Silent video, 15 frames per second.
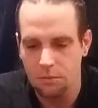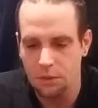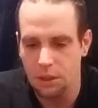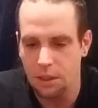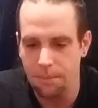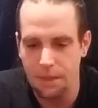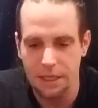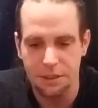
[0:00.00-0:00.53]

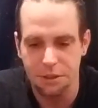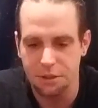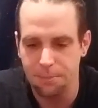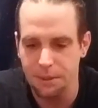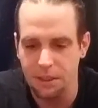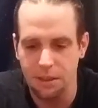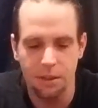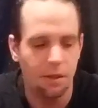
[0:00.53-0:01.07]
That may just
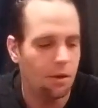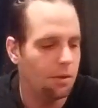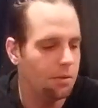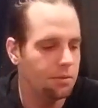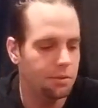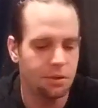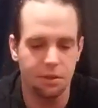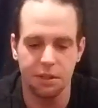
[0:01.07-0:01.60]
be, you
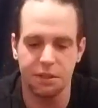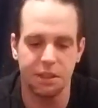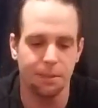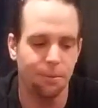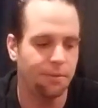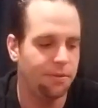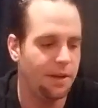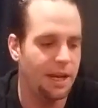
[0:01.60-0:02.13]
know, the
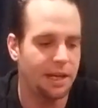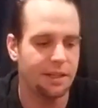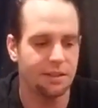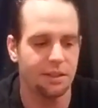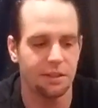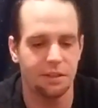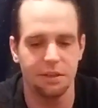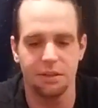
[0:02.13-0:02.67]
simple fact because
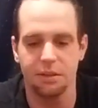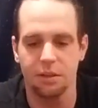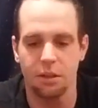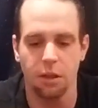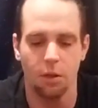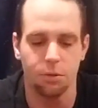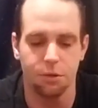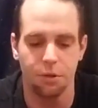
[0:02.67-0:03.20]
this is
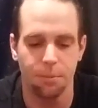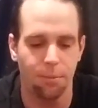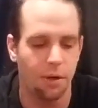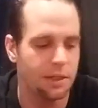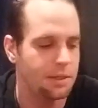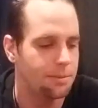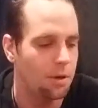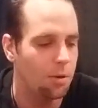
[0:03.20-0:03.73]
closer to
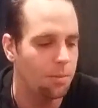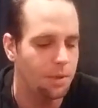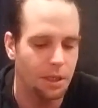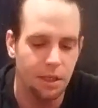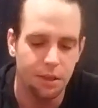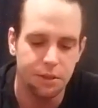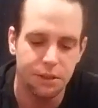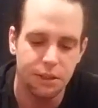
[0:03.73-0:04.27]
present moment
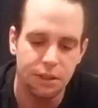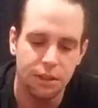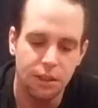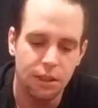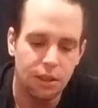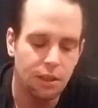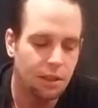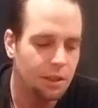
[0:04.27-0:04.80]
energy.
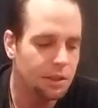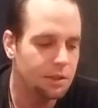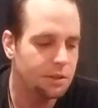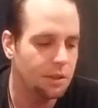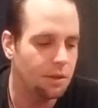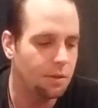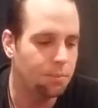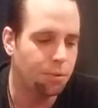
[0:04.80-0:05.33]

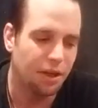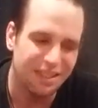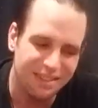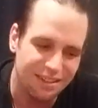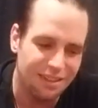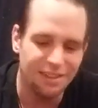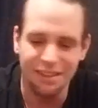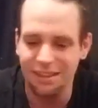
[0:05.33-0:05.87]
So
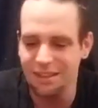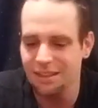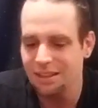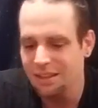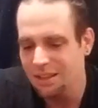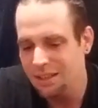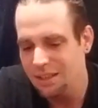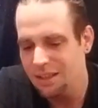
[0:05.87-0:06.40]
presently
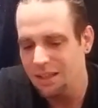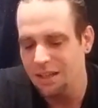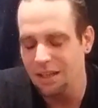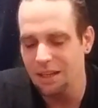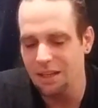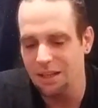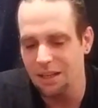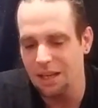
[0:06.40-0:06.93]

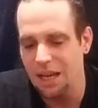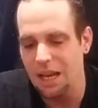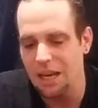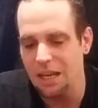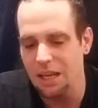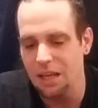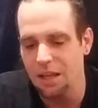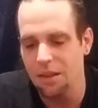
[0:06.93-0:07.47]
and
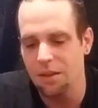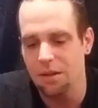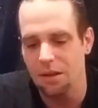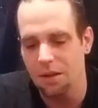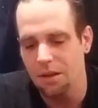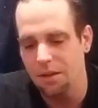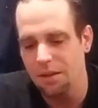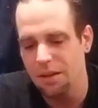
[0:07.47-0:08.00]
and in
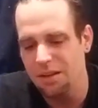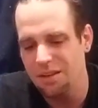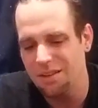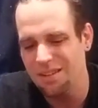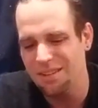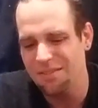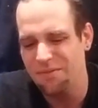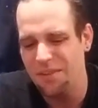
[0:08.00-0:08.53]
the, the,
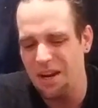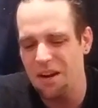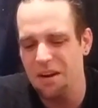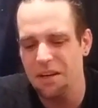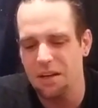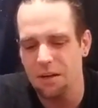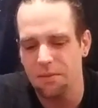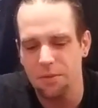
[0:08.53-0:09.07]
the
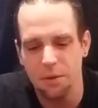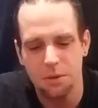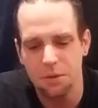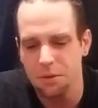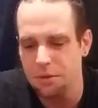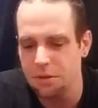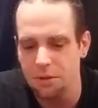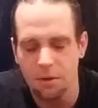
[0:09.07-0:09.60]
very near
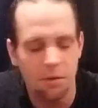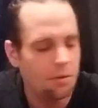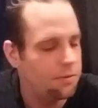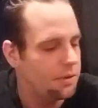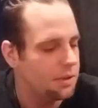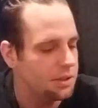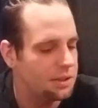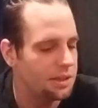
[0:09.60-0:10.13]
future, you still don't
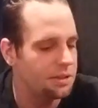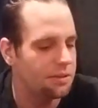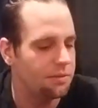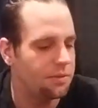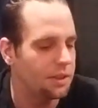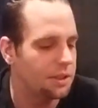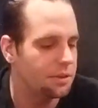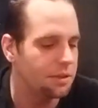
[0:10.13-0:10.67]
feel a sense of
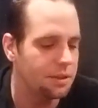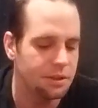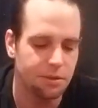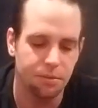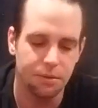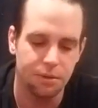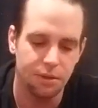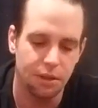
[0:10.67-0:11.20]
victory as
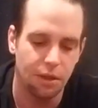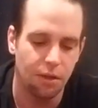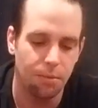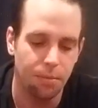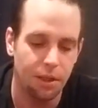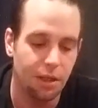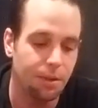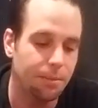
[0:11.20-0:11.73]
you know.
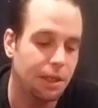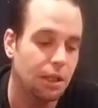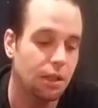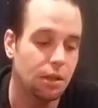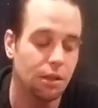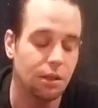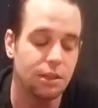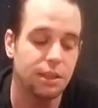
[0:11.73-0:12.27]
But I mean, it
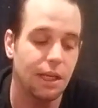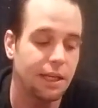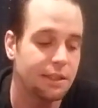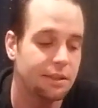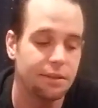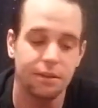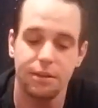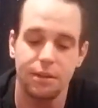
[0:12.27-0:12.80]
looks like
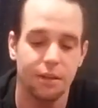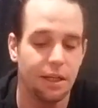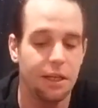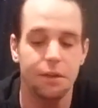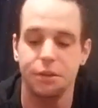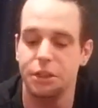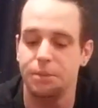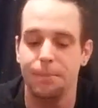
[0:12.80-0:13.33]
the the
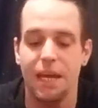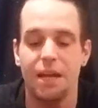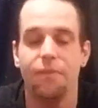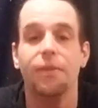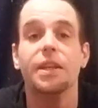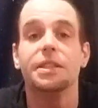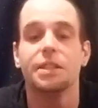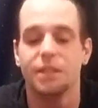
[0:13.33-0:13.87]
energy is
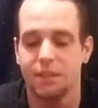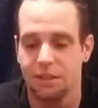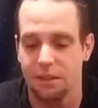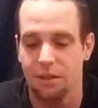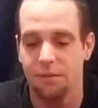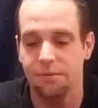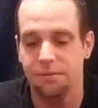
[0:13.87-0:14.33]
manifesting itself.